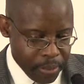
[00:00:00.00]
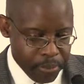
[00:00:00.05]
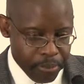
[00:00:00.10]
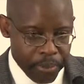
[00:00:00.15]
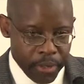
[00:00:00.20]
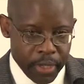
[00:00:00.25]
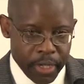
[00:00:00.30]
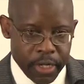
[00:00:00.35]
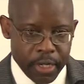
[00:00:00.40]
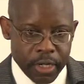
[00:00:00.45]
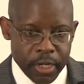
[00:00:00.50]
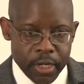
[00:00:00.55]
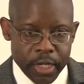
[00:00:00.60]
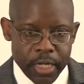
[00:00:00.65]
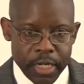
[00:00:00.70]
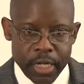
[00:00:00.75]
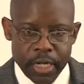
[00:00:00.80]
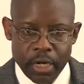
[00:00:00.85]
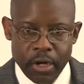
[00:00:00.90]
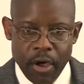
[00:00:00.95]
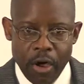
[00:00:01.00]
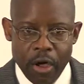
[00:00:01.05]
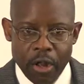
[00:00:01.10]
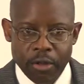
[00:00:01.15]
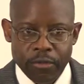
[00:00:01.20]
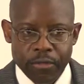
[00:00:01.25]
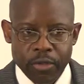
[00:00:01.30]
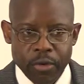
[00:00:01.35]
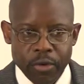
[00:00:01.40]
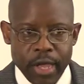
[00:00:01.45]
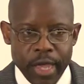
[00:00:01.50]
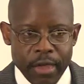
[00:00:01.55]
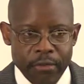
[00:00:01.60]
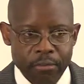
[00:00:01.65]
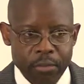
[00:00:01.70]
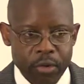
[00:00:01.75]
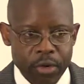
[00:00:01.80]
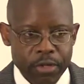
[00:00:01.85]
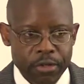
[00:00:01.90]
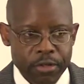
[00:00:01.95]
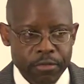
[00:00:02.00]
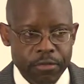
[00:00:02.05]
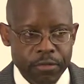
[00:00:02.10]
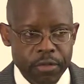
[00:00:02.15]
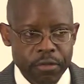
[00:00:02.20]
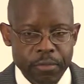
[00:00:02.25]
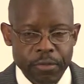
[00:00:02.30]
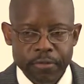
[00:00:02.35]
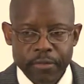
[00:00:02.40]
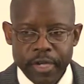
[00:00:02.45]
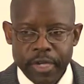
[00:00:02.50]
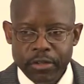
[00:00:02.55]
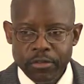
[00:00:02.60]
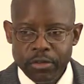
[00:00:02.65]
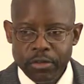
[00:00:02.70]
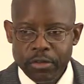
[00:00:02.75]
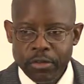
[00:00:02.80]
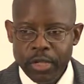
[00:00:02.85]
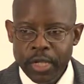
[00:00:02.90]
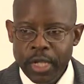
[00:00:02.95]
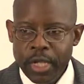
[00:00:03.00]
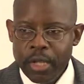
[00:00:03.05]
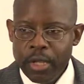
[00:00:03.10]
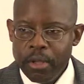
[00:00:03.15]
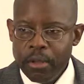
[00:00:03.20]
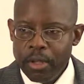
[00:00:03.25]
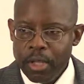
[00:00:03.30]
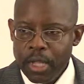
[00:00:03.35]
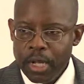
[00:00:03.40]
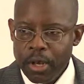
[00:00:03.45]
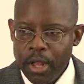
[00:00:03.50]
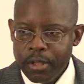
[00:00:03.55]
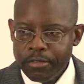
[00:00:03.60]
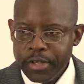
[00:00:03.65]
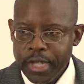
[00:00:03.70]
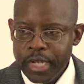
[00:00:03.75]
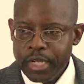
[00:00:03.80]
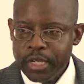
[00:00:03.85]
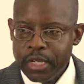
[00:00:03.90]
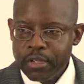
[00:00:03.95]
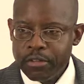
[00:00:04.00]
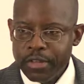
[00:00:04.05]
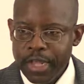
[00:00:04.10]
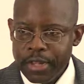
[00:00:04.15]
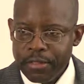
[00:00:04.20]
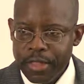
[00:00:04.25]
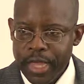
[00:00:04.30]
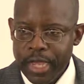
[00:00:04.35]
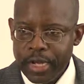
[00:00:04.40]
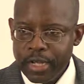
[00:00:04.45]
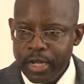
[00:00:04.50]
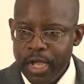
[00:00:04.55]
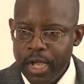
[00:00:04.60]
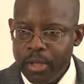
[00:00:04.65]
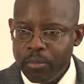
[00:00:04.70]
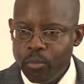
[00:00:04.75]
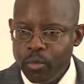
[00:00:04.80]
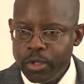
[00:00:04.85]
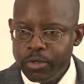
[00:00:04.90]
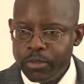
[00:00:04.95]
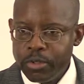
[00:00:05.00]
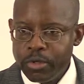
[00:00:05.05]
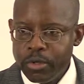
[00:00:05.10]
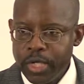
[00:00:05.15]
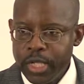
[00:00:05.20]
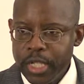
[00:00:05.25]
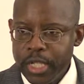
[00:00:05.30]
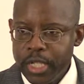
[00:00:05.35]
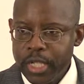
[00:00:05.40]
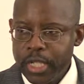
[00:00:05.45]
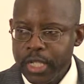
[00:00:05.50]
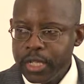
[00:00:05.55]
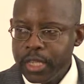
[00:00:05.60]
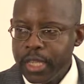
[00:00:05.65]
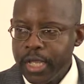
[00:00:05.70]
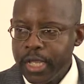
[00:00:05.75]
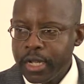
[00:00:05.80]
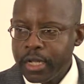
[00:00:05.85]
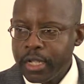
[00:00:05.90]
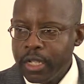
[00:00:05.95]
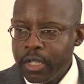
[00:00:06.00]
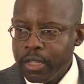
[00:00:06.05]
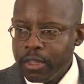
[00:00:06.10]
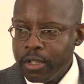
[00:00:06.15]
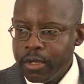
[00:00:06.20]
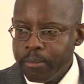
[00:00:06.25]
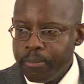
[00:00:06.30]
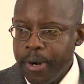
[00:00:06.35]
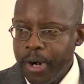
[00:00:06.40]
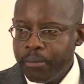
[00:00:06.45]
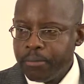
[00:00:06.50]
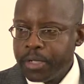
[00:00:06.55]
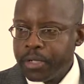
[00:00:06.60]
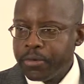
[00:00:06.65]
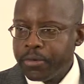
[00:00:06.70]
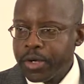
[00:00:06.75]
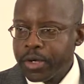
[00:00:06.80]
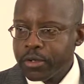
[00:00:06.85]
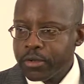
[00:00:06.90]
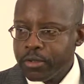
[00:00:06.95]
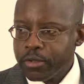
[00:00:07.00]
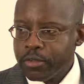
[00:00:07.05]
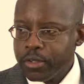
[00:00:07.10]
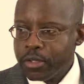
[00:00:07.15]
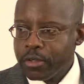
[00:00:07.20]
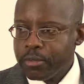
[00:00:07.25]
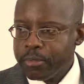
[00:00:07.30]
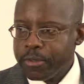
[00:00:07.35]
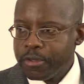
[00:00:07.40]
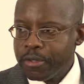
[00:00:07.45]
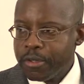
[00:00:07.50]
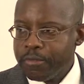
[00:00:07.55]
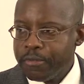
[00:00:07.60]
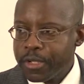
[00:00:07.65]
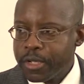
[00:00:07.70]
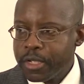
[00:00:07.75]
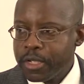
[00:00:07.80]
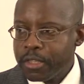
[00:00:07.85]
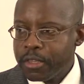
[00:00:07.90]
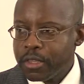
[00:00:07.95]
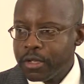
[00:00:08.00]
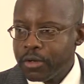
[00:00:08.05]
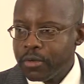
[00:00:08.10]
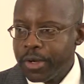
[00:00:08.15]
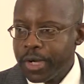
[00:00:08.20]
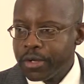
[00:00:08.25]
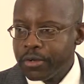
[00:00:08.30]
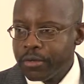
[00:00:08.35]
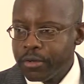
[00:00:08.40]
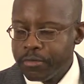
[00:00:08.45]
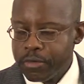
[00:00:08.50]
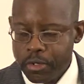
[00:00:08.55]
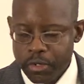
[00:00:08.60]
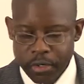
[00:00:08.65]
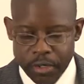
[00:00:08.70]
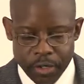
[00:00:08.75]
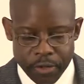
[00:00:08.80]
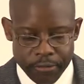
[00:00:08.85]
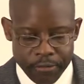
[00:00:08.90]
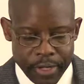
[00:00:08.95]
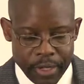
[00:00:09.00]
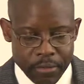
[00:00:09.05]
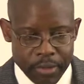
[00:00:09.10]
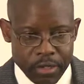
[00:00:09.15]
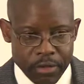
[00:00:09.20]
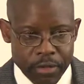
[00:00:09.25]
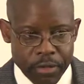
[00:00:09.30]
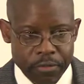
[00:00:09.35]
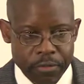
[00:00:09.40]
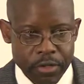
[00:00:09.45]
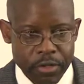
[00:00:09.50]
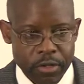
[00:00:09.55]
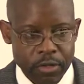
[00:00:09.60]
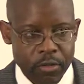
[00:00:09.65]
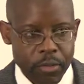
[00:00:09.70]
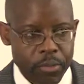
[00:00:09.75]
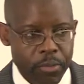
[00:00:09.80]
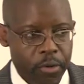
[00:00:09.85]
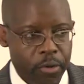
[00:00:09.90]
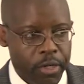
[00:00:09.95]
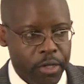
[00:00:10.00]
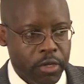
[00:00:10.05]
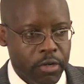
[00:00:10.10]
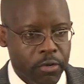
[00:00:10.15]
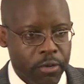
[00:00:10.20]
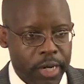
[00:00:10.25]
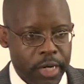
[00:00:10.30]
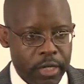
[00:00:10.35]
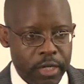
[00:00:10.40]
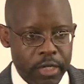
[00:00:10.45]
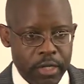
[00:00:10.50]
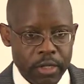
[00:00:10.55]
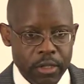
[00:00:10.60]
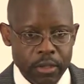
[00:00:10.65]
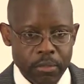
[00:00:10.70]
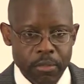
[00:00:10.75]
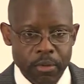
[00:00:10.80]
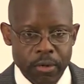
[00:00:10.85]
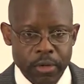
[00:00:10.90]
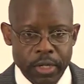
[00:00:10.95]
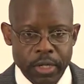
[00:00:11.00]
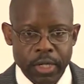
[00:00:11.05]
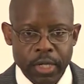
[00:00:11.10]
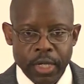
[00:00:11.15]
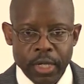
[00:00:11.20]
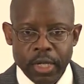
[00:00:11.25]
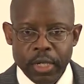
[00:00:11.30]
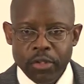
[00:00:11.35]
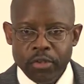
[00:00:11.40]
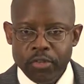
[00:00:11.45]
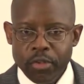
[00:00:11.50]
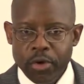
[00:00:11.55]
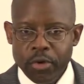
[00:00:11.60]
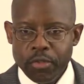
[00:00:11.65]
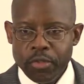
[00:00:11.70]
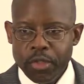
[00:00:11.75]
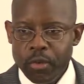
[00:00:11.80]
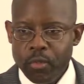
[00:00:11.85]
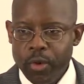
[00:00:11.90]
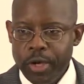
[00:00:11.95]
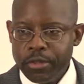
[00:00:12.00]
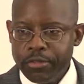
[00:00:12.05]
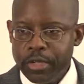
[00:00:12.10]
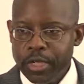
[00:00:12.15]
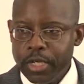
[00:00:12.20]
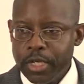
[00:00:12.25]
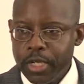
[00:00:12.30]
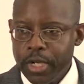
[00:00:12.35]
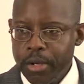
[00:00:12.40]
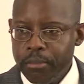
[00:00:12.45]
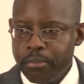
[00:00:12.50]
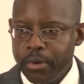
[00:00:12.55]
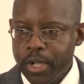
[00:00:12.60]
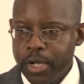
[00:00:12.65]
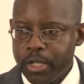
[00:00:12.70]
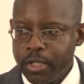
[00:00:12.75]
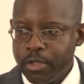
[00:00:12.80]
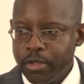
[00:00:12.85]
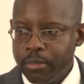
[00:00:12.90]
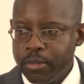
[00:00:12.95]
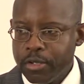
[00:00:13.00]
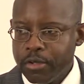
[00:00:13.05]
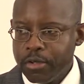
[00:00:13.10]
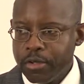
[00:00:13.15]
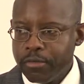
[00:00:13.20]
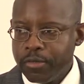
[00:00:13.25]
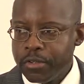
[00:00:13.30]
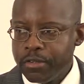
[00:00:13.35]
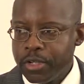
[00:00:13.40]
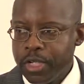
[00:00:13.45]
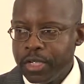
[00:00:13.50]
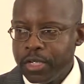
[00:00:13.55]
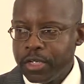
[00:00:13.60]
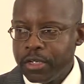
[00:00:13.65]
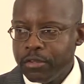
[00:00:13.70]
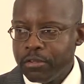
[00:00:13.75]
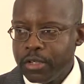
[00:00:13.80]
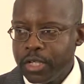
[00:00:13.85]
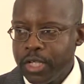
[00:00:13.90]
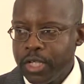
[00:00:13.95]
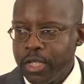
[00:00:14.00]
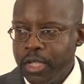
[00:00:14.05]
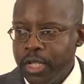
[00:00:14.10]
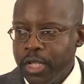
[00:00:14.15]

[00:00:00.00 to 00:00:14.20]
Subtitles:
politically, and all of you have boards of supervisors, Los Angeles at that time was unique in that the department directors, and specifically the Director of Children and Family Services, reported directly to the board. So there wasn't an umbrella human service agency,